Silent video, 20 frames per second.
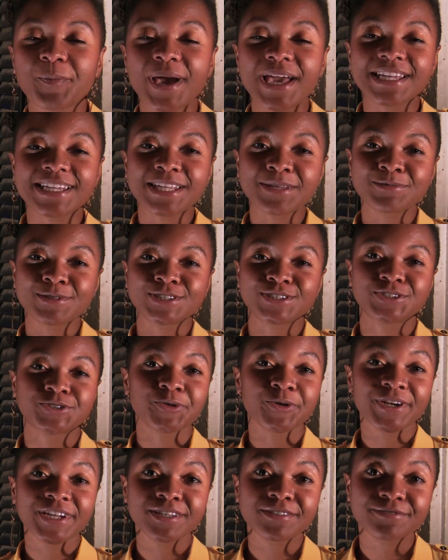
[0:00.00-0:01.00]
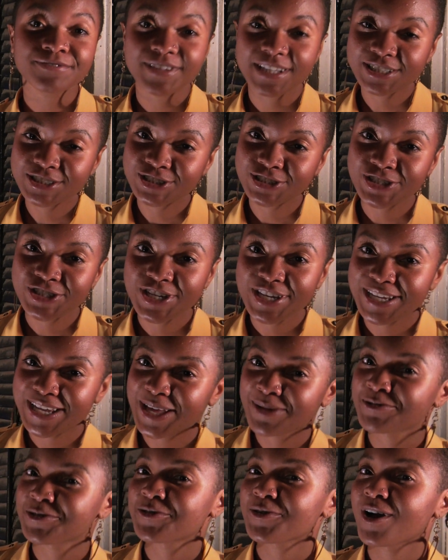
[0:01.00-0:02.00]
My name is Dorian Fletcher and
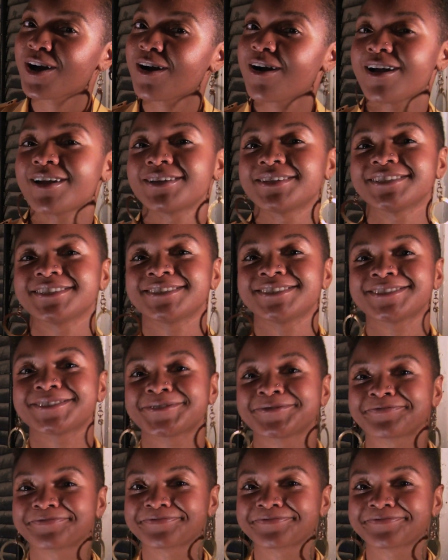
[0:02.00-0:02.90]
I'm a raw artist.